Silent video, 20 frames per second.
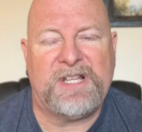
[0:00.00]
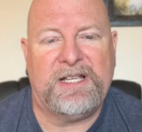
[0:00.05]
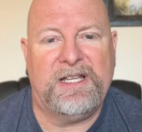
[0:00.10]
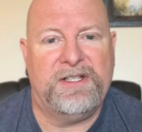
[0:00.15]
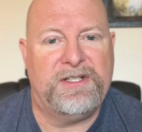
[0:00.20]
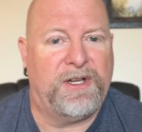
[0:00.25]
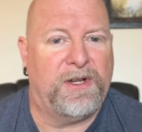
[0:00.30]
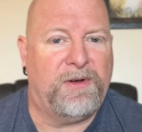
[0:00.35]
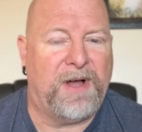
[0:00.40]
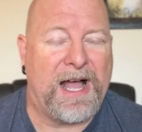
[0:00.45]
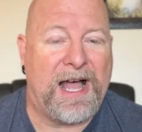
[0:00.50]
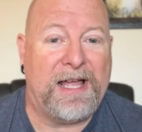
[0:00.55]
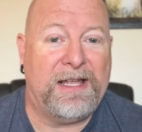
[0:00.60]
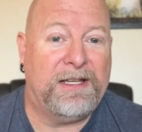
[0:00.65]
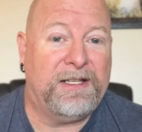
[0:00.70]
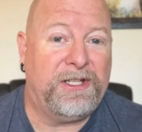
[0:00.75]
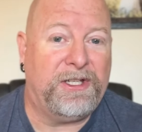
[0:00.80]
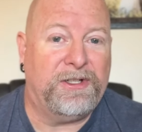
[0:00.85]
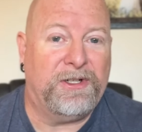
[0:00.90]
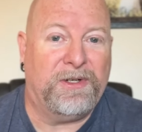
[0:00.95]
and so i
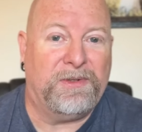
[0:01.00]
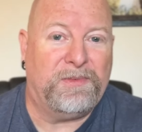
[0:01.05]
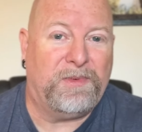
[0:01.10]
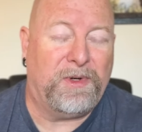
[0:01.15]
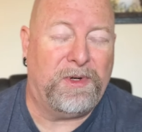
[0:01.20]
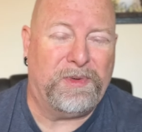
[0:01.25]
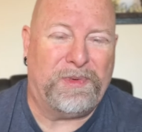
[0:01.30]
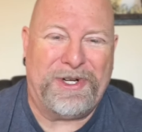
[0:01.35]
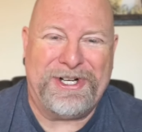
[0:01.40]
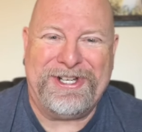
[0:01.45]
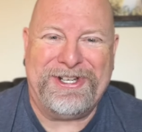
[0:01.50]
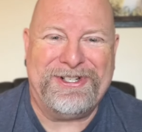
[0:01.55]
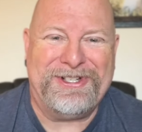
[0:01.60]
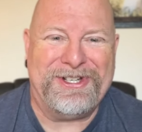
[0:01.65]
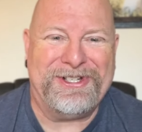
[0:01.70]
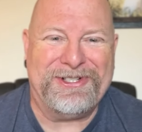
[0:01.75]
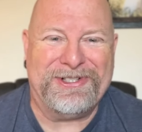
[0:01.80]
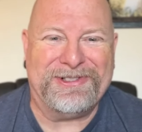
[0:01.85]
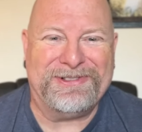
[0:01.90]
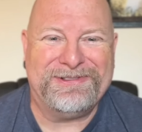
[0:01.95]
you know what do you
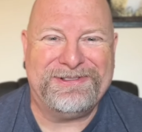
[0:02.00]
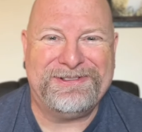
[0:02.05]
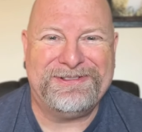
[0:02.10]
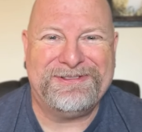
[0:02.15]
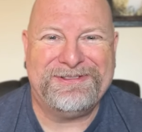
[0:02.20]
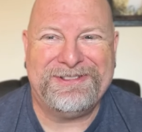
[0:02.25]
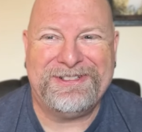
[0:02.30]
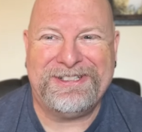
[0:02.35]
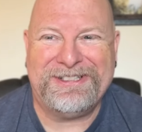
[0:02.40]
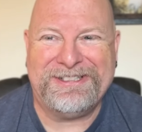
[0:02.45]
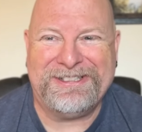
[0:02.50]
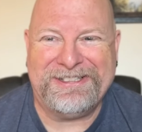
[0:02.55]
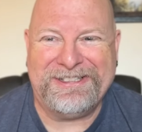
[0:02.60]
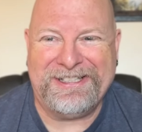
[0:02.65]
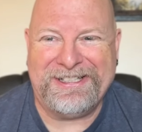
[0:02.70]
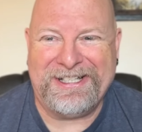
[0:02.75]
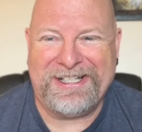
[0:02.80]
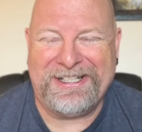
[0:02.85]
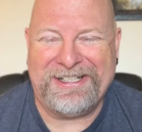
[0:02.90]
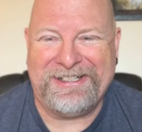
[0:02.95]
do
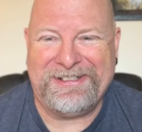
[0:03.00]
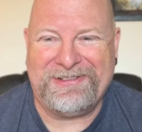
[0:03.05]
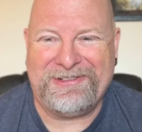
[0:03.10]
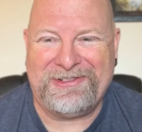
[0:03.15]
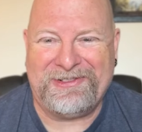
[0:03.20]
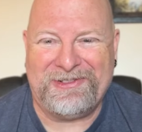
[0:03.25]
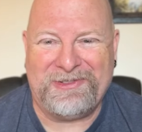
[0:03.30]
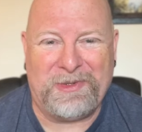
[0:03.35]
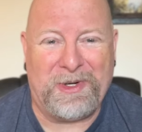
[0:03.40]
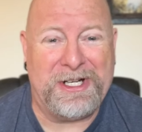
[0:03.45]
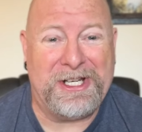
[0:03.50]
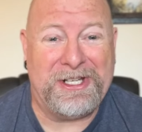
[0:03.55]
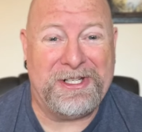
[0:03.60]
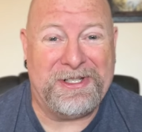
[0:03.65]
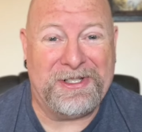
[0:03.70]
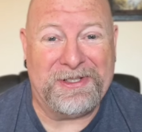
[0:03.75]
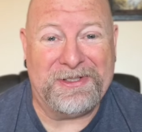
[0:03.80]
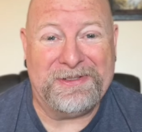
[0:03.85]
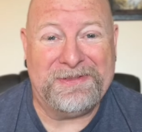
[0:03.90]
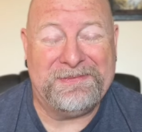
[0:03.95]
what do you
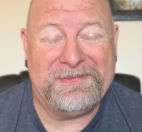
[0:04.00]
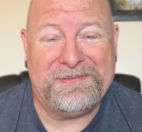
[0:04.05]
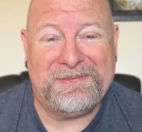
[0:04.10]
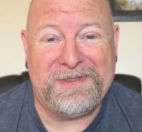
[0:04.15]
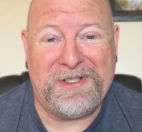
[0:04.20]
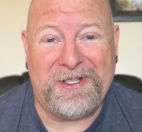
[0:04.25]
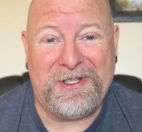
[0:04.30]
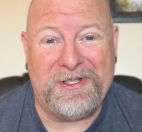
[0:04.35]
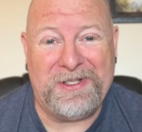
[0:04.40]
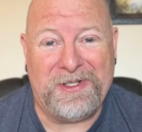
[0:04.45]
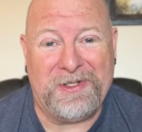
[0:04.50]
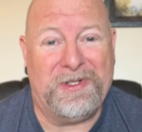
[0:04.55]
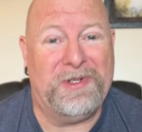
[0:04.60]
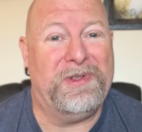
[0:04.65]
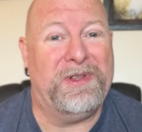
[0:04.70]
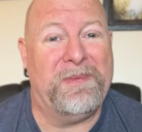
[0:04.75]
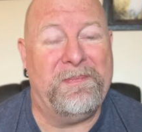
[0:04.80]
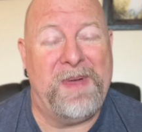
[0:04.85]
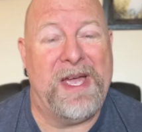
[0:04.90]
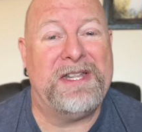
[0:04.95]
do you, you do
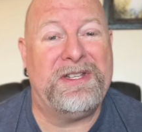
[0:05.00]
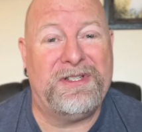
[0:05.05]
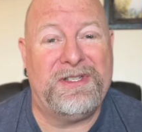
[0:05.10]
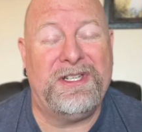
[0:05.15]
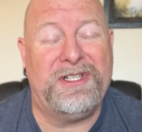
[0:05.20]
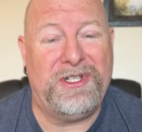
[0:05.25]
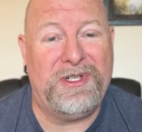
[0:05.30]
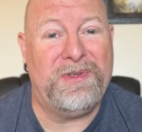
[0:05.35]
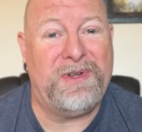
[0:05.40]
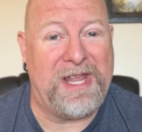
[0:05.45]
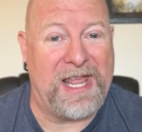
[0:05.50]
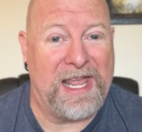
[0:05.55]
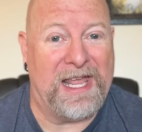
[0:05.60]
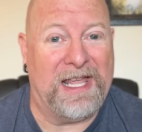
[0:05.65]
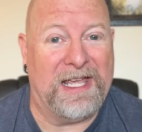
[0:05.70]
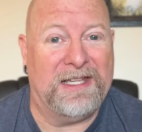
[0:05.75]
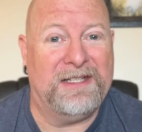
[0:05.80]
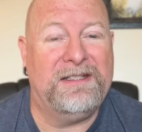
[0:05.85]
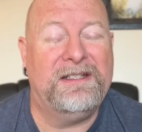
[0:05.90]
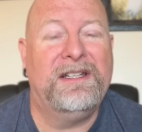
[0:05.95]
the best that you
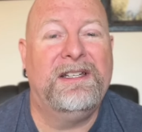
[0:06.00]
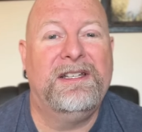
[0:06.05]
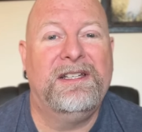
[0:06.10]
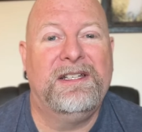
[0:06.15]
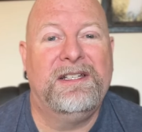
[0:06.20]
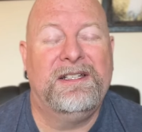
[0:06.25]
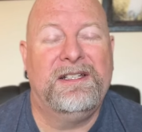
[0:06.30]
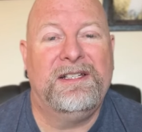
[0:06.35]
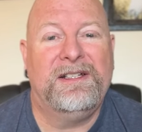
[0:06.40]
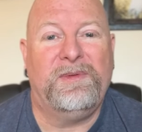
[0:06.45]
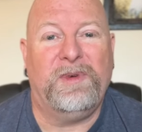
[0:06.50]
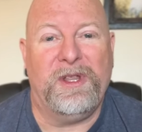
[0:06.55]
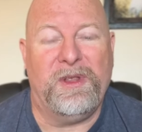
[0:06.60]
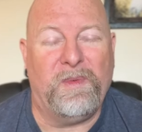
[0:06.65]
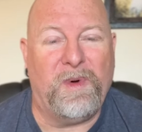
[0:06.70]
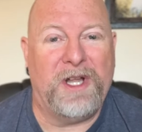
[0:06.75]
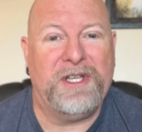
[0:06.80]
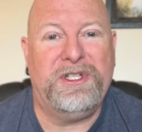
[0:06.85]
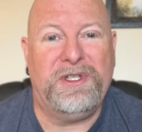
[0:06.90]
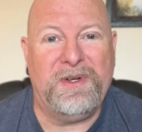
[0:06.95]
can with
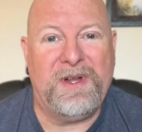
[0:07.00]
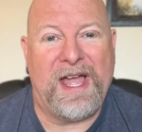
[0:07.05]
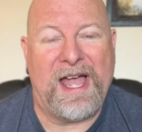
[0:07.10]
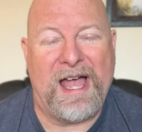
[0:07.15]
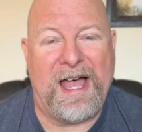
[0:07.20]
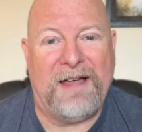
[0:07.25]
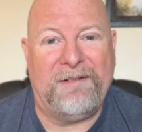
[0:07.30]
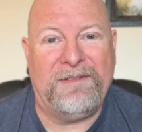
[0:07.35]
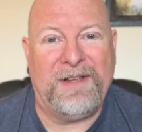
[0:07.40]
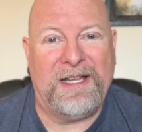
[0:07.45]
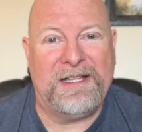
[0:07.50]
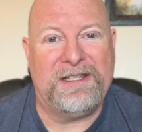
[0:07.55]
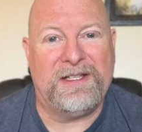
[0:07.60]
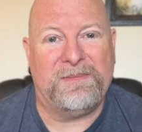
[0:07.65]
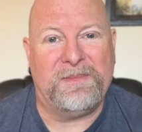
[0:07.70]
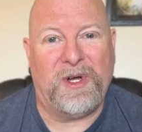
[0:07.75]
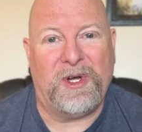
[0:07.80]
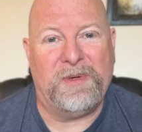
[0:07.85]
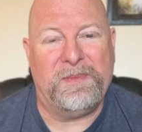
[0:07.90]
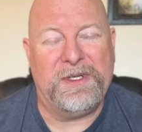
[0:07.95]
what you have at the
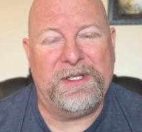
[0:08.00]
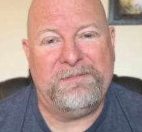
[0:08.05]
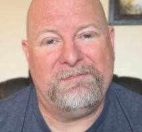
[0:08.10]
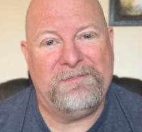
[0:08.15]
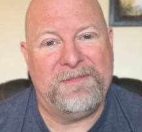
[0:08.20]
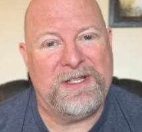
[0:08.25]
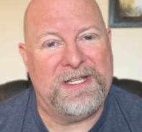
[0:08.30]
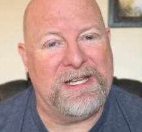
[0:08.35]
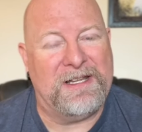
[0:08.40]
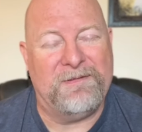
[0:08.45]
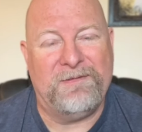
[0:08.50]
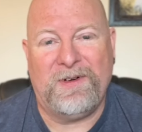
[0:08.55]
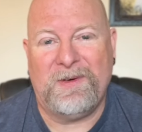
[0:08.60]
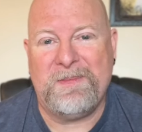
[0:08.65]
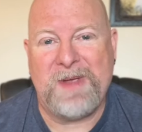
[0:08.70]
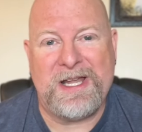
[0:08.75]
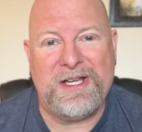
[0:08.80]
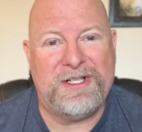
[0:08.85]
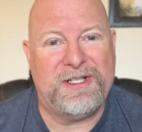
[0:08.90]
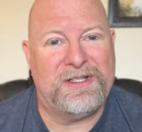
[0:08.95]
moment, the
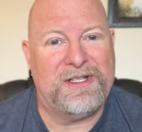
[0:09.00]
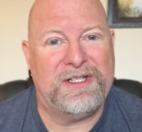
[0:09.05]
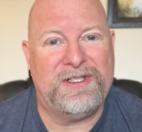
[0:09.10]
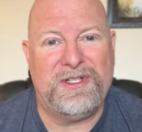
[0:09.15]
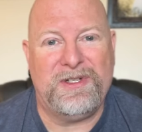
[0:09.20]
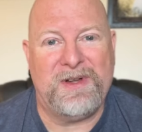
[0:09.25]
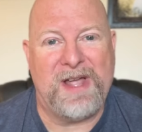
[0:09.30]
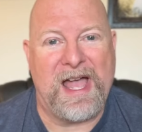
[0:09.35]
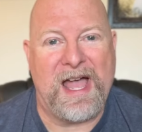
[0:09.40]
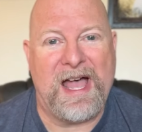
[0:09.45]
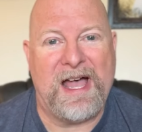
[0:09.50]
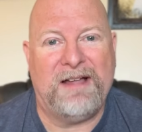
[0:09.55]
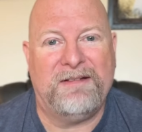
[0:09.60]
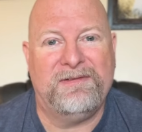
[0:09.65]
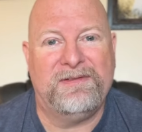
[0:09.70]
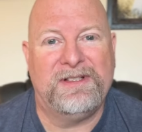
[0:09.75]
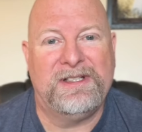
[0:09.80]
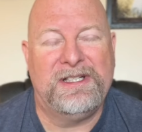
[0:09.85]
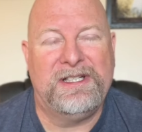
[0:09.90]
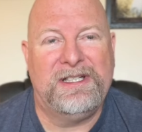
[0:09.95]
information that you
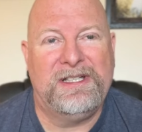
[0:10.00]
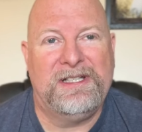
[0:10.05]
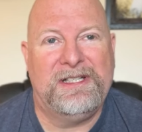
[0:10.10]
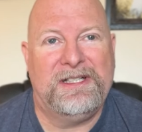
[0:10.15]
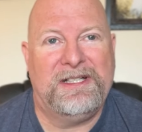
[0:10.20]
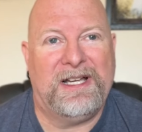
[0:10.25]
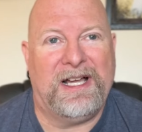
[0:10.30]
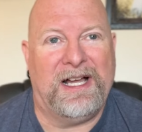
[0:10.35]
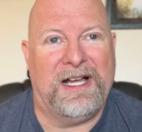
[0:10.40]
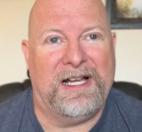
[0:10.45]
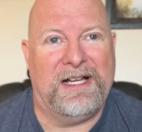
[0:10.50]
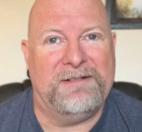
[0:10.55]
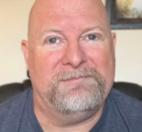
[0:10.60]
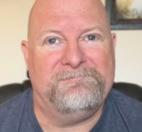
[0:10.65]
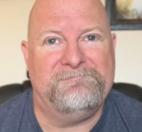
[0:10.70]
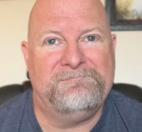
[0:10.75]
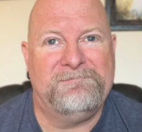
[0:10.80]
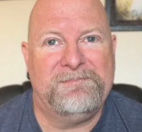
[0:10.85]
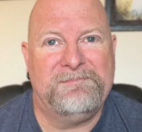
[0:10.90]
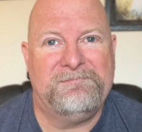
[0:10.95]
have.
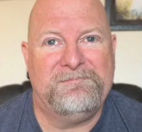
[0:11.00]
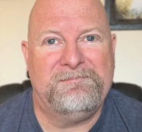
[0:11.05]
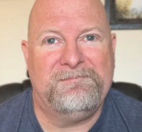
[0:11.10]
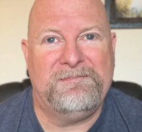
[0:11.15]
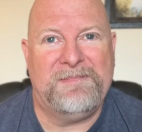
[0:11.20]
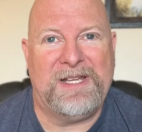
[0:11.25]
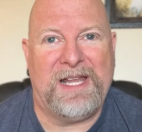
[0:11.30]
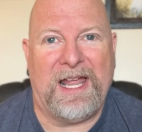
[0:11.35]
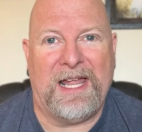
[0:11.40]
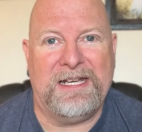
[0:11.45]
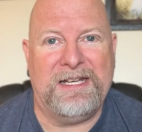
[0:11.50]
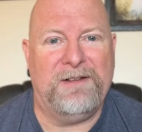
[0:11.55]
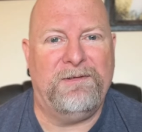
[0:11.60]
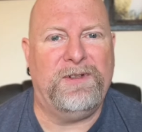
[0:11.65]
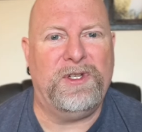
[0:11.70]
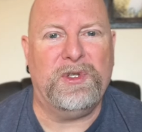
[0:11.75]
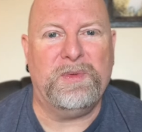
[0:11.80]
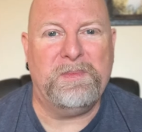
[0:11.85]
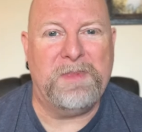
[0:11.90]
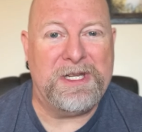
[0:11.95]
Um, and if
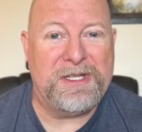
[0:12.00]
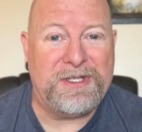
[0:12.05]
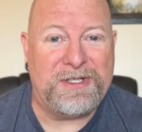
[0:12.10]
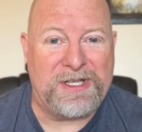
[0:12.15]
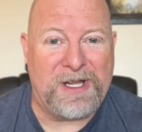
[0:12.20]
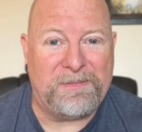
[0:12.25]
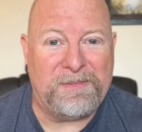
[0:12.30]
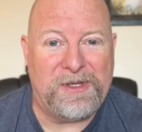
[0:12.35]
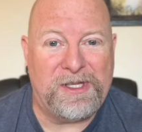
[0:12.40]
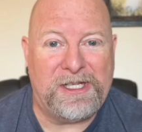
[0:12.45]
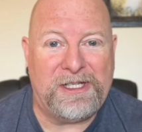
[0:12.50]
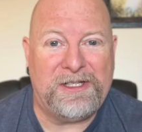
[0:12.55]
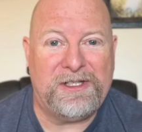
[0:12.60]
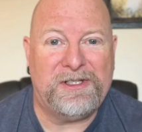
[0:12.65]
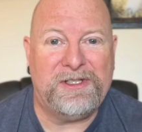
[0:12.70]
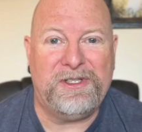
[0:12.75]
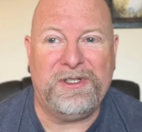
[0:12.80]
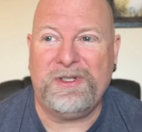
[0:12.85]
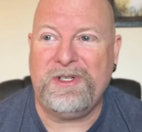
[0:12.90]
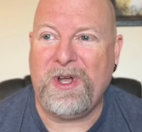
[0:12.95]
you miss something,
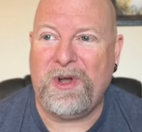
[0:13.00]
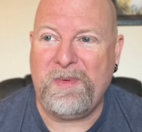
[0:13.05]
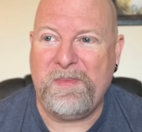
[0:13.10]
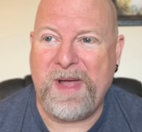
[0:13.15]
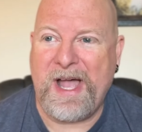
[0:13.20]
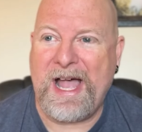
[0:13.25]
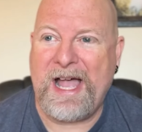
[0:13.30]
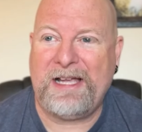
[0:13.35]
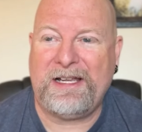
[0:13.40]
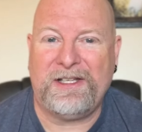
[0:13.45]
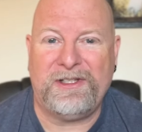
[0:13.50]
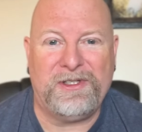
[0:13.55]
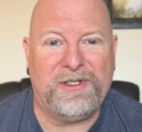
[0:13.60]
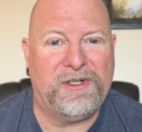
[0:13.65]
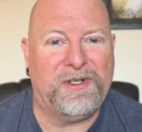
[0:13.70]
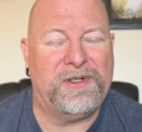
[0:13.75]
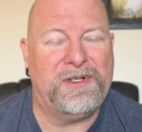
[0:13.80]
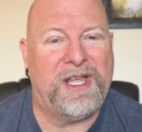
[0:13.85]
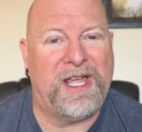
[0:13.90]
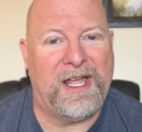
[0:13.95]
you go back and you
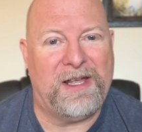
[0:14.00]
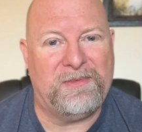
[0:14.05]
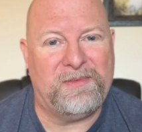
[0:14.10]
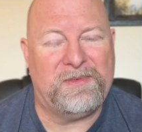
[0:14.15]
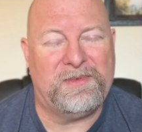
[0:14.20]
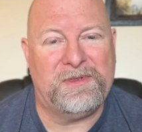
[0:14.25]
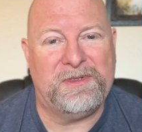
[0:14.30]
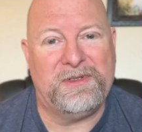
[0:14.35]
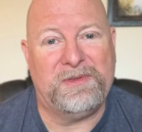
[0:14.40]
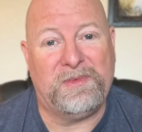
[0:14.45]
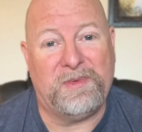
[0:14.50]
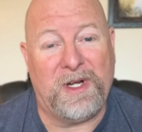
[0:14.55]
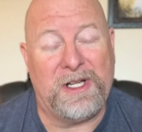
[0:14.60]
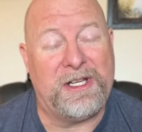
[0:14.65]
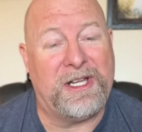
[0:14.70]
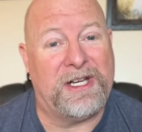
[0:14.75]
go, okay, what